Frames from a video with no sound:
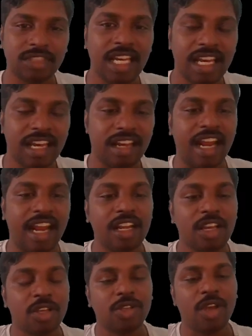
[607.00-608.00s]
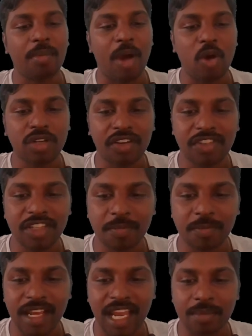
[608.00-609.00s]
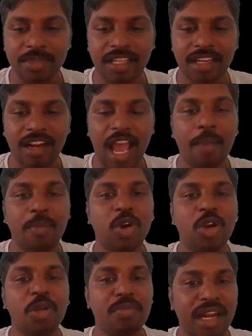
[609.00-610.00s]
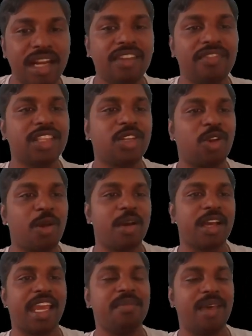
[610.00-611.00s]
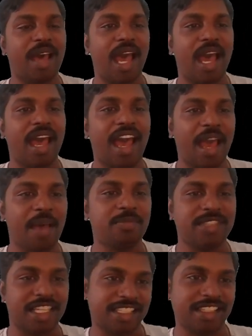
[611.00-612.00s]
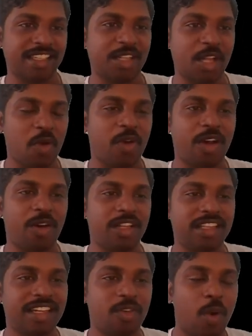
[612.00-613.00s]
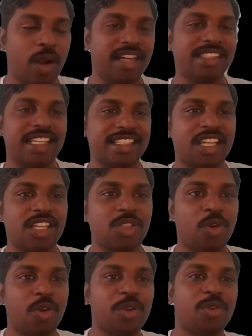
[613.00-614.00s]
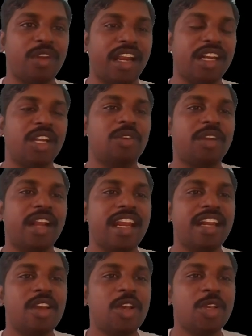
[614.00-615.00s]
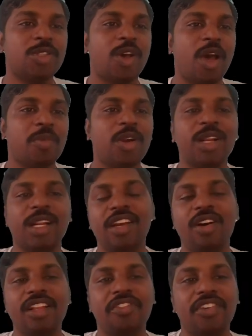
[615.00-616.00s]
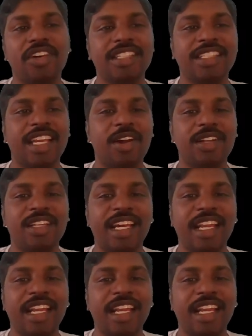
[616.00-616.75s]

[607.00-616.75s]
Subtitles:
Right, so I'm out of display capture. I'm going to meddle with ChromaCam app just now, the one just I showed you right now, right? So I'm going to click on the first icon, the green